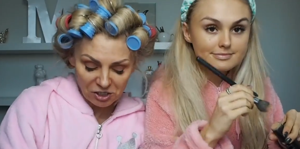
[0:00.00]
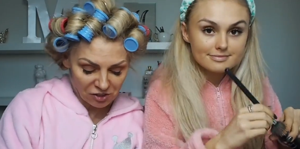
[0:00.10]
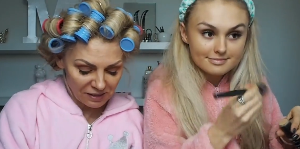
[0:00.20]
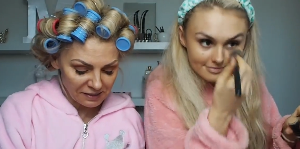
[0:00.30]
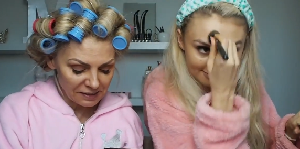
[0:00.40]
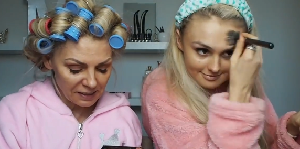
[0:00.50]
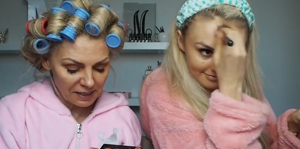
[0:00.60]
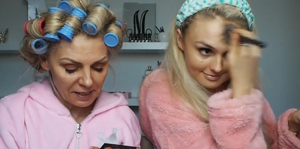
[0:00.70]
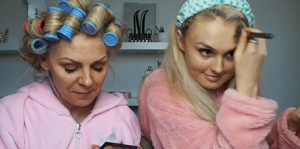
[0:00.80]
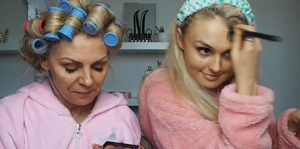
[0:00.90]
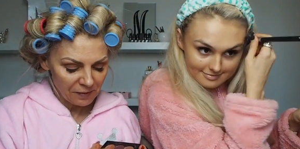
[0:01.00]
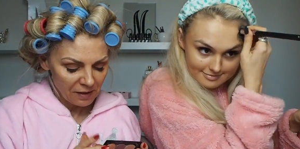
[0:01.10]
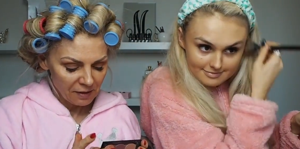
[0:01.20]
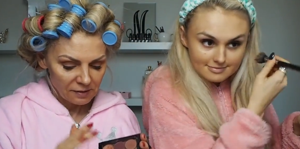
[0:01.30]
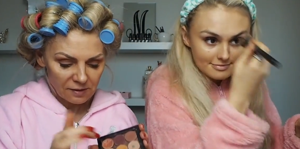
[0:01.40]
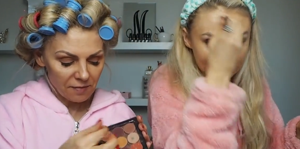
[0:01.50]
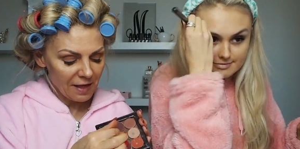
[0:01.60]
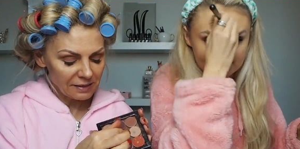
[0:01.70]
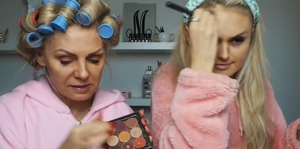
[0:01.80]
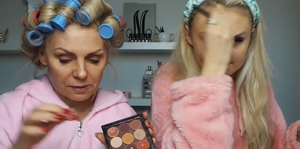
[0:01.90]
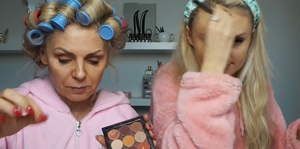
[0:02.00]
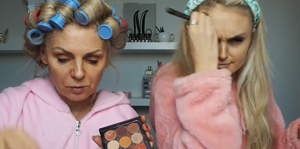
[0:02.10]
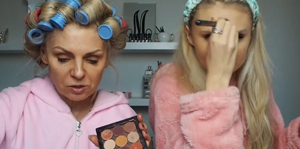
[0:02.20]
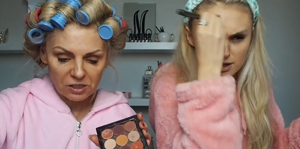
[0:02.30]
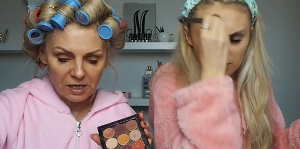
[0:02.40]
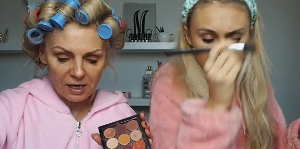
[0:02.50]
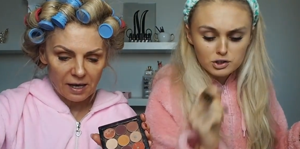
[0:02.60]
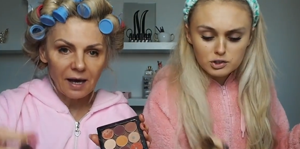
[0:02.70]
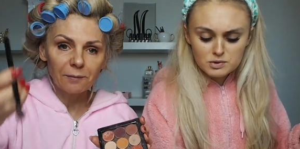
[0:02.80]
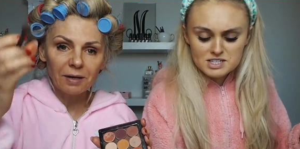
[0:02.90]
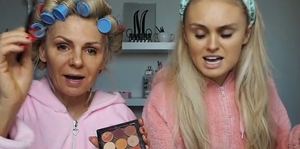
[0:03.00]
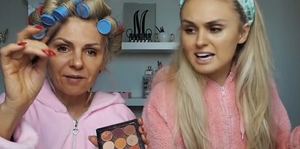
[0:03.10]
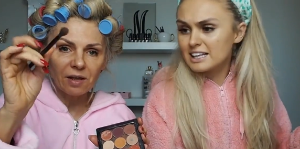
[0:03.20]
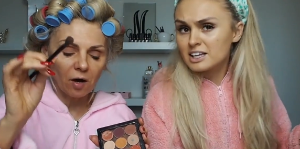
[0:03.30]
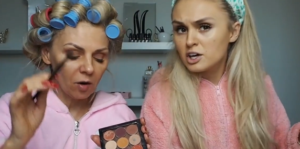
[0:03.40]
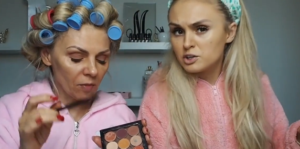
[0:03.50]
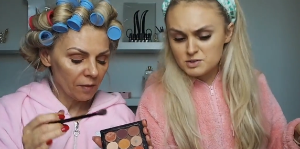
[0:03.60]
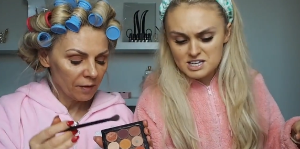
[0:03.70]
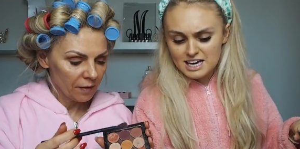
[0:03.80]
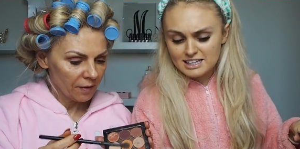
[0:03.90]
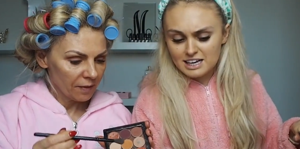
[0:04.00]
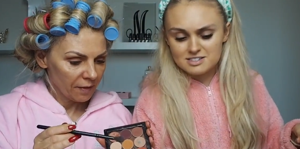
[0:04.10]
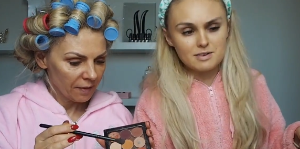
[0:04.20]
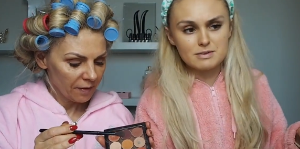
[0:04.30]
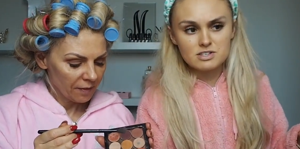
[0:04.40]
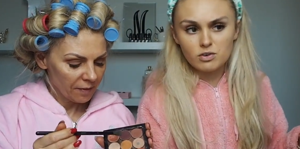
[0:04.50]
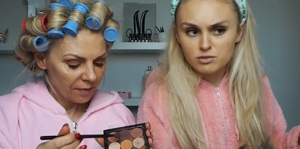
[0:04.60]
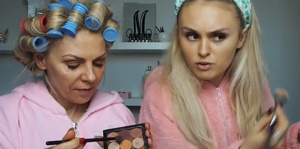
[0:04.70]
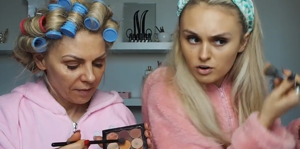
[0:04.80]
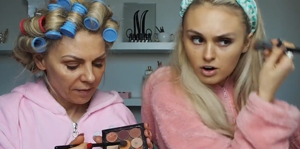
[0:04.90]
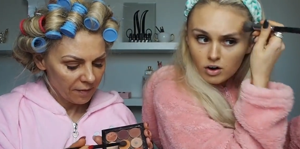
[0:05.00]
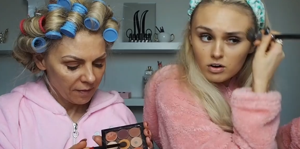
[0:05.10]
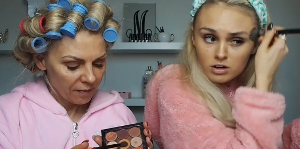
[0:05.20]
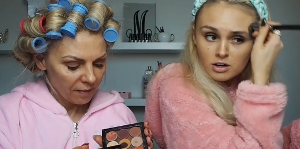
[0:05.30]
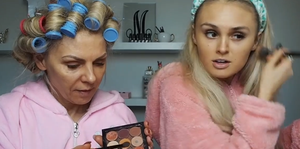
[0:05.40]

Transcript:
Speaker 1: as you can see. So that's the beauty here. You're I'm saying, carrying on. You're saying that as though it's not four o'clock.